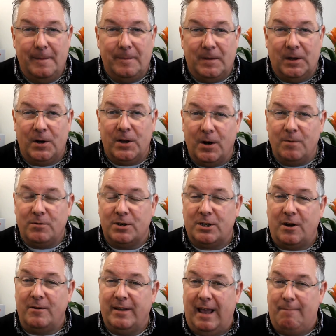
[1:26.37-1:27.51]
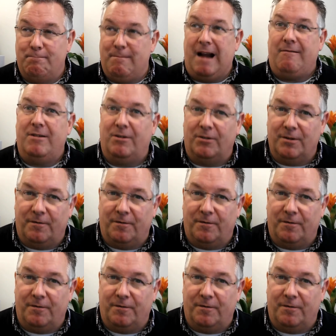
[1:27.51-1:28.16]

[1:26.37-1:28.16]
You know, you don't just go and get married on the